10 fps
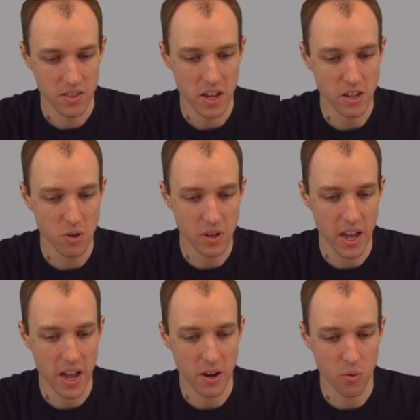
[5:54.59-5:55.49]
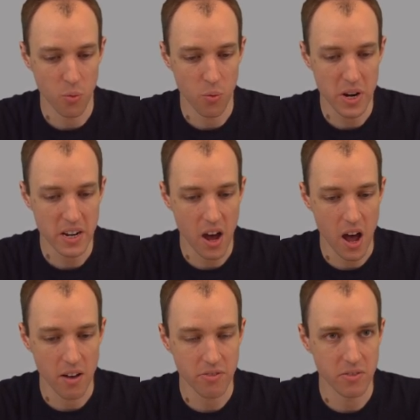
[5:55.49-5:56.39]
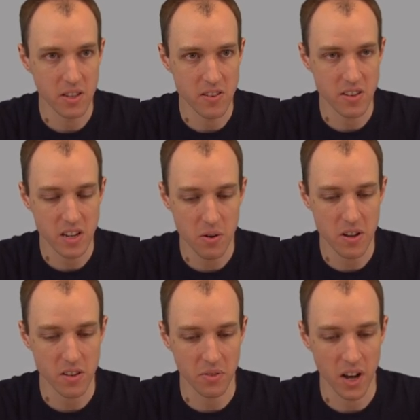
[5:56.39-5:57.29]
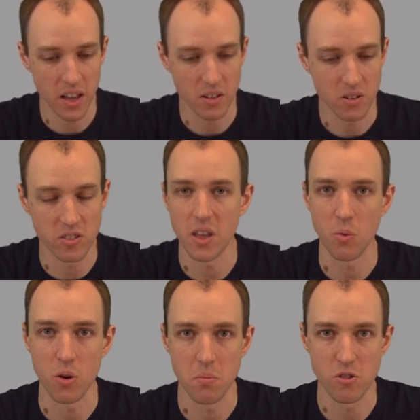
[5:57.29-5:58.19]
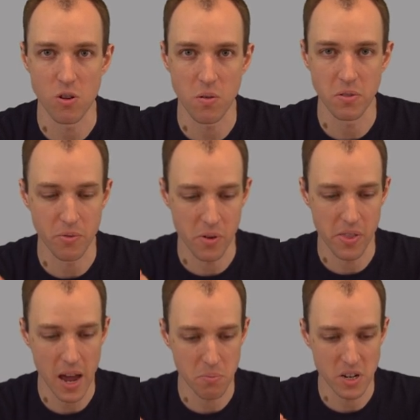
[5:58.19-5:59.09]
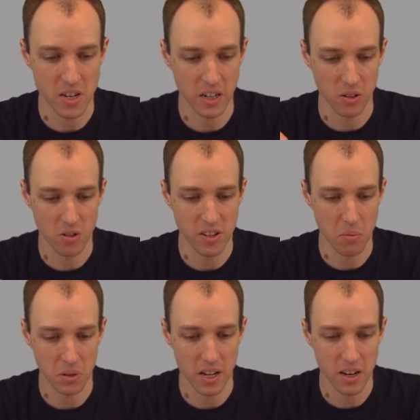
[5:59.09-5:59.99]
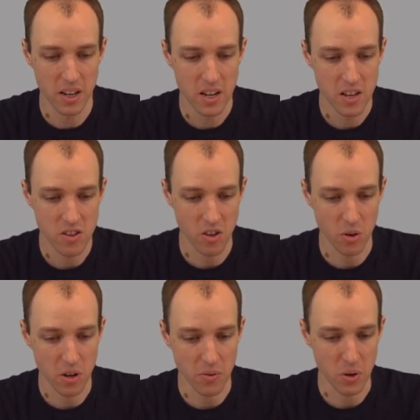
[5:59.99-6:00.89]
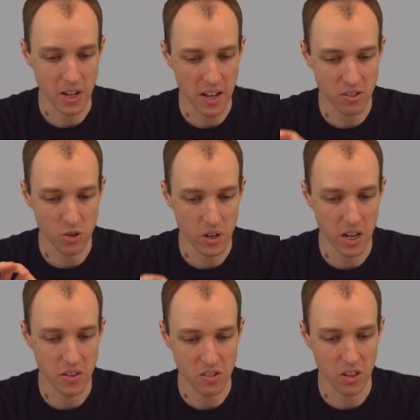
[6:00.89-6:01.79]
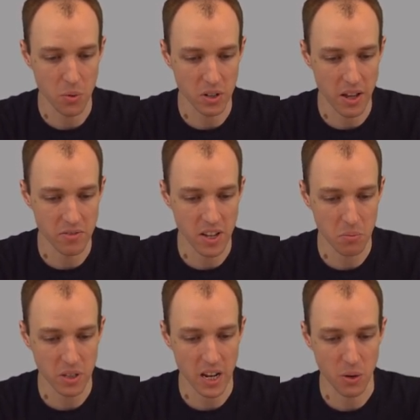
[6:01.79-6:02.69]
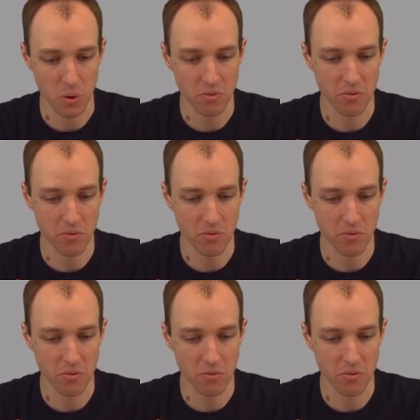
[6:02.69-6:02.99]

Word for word: Then you can read off the series of colors that were observed for that particular template. So if we concentrate on this lower left template and we